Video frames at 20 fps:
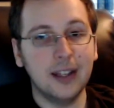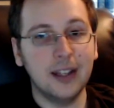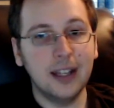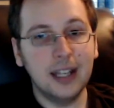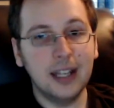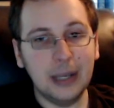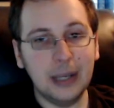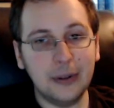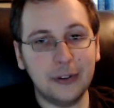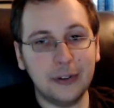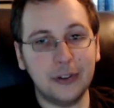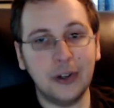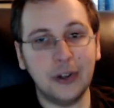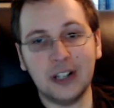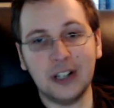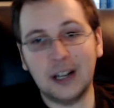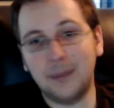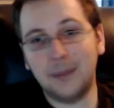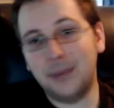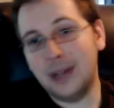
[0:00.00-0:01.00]
It was still
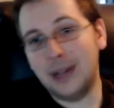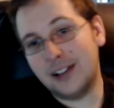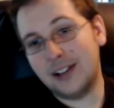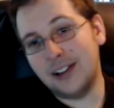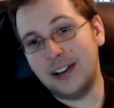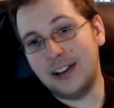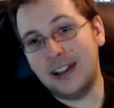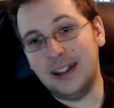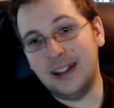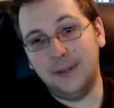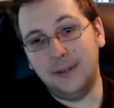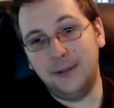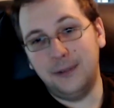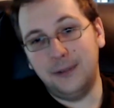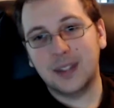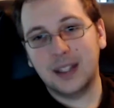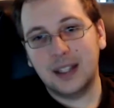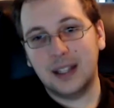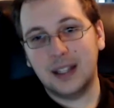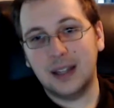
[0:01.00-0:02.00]
complex enough.
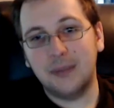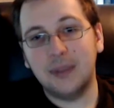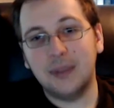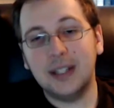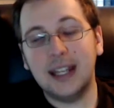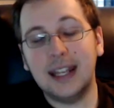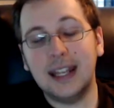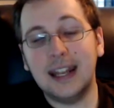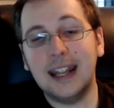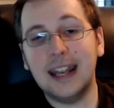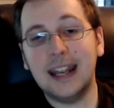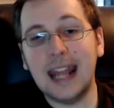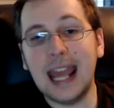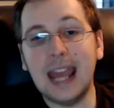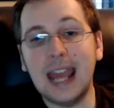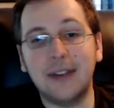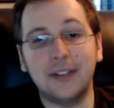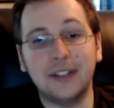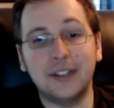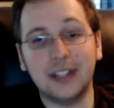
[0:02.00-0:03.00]
It hit
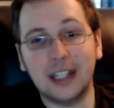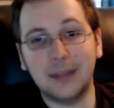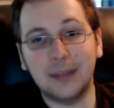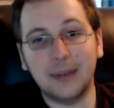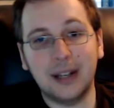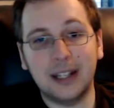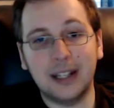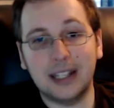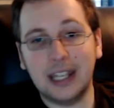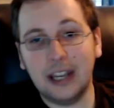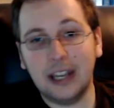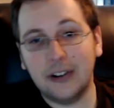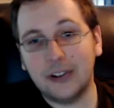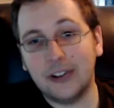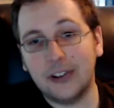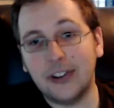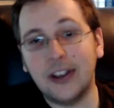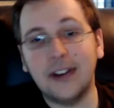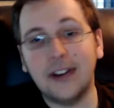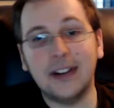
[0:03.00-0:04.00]
everything about the
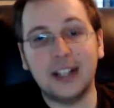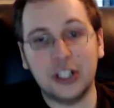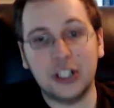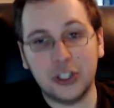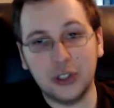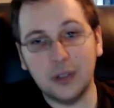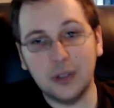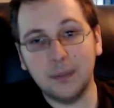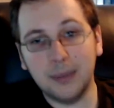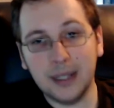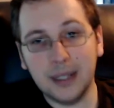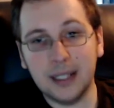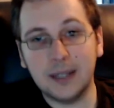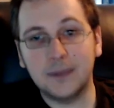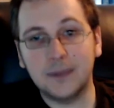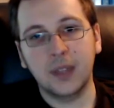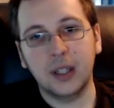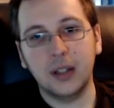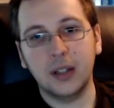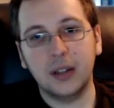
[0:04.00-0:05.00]
characters how they should be.
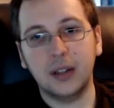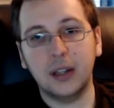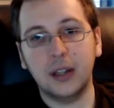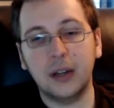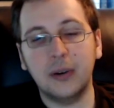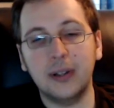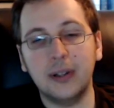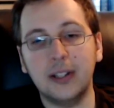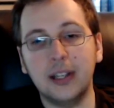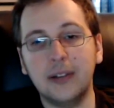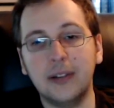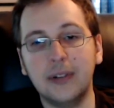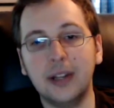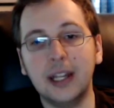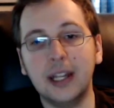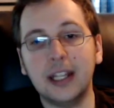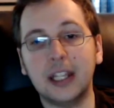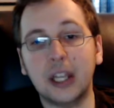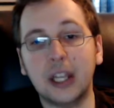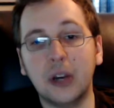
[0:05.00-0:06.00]
Though it didn't
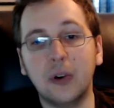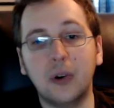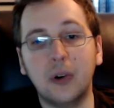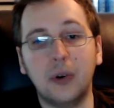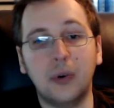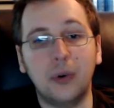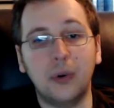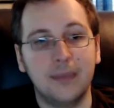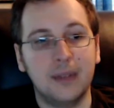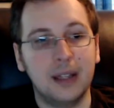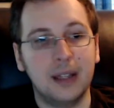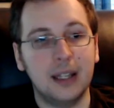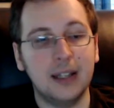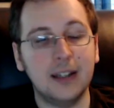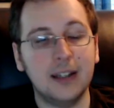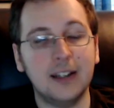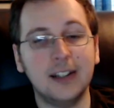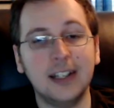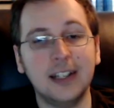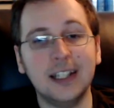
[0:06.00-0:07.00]
really go
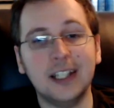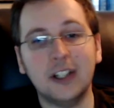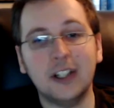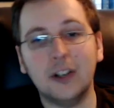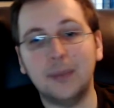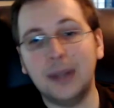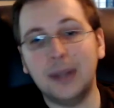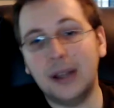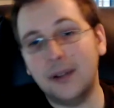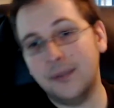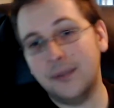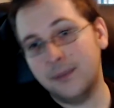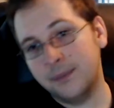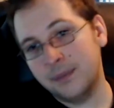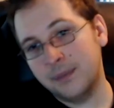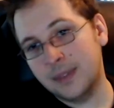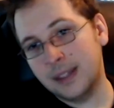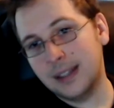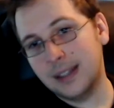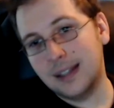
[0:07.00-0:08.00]
into detail about
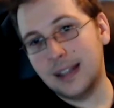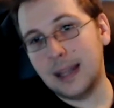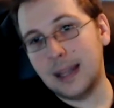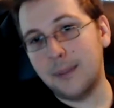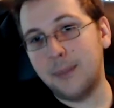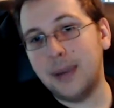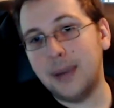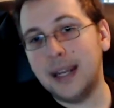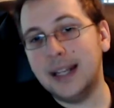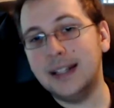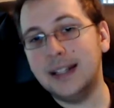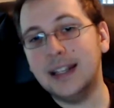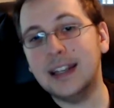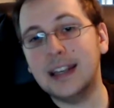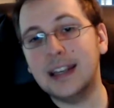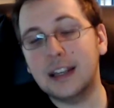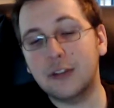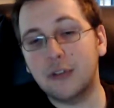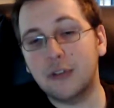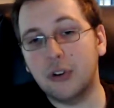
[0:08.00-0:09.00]
that painting
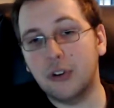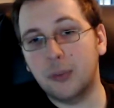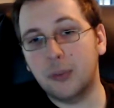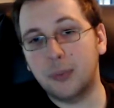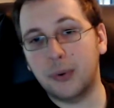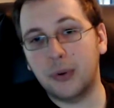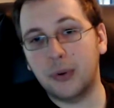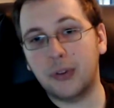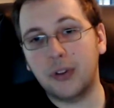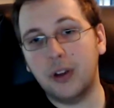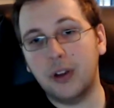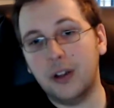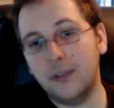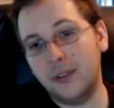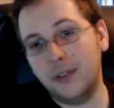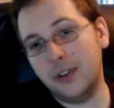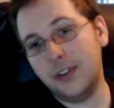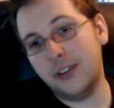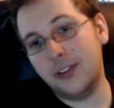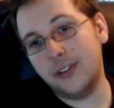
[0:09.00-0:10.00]
in Grossberg's
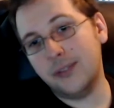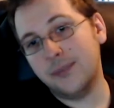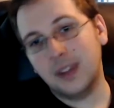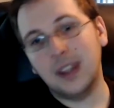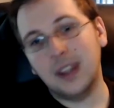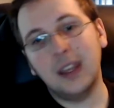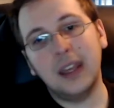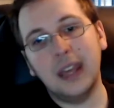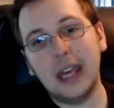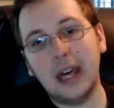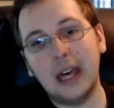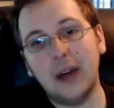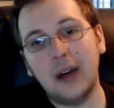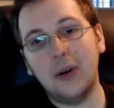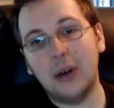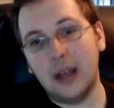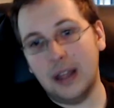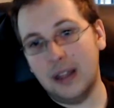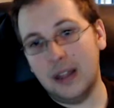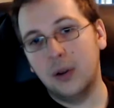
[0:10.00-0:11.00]
office,
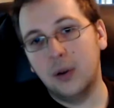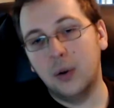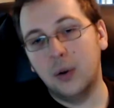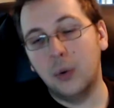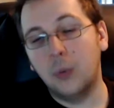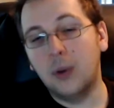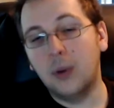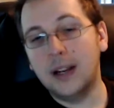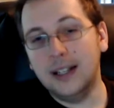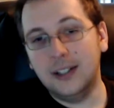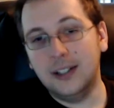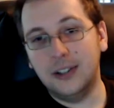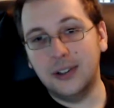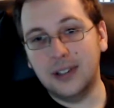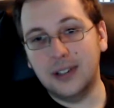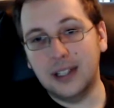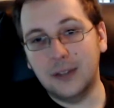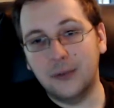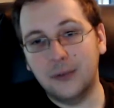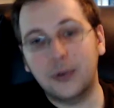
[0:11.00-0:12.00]
how White
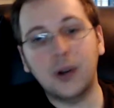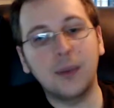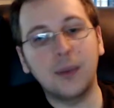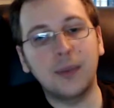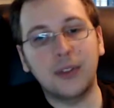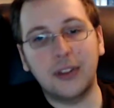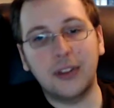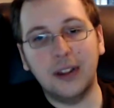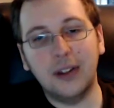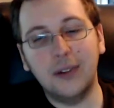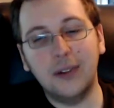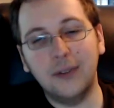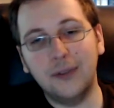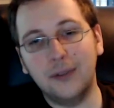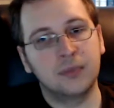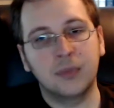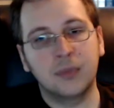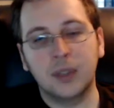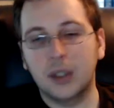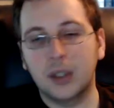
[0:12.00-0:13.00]
took it for
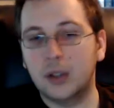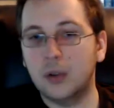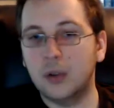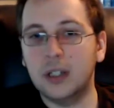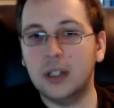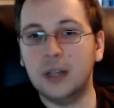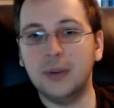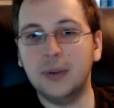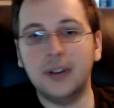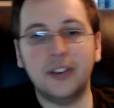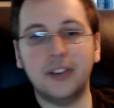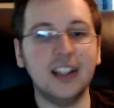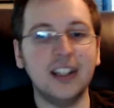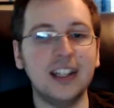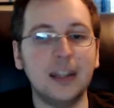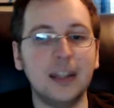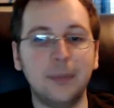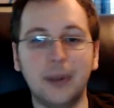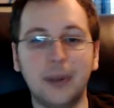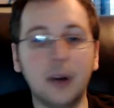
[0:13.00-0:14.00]
himself, nor did we see
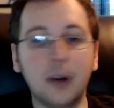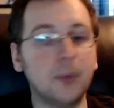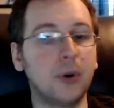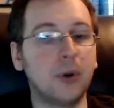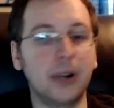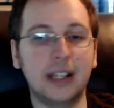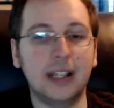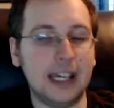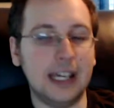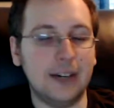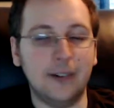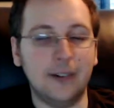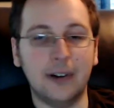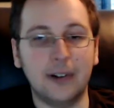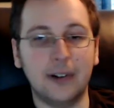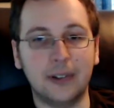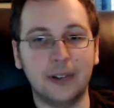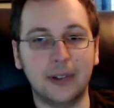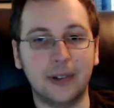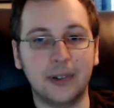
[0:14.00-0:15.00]
the bellboy
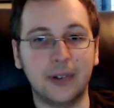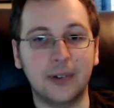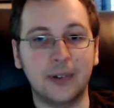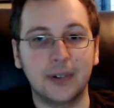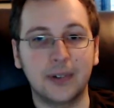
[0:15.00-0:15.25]
character.